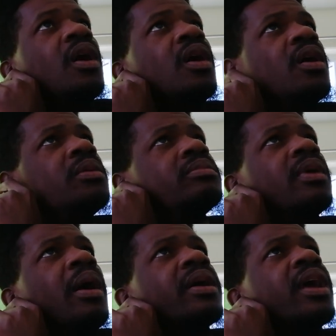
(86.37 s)

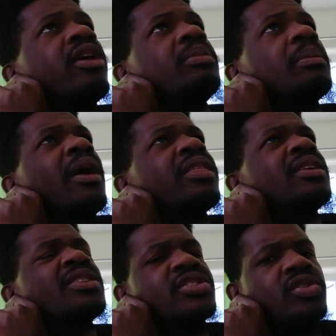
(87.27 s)
um i can't remember i
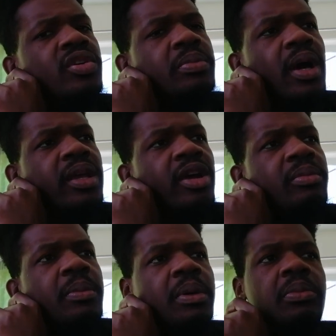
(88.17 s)
think it's serbia i
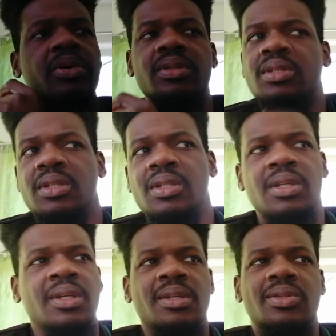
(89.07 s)
can't remember but
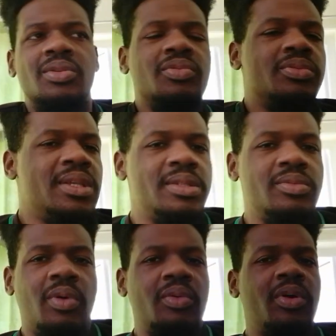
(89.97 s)

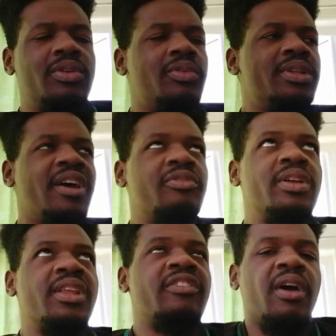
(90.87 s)
dude, what what what have,
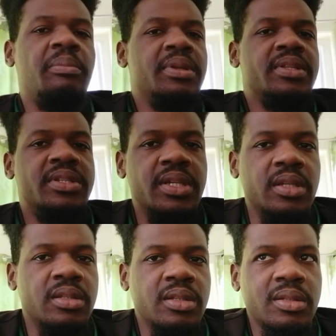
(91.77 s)
what have I been
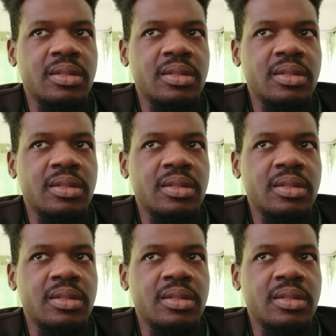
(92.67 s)
saying?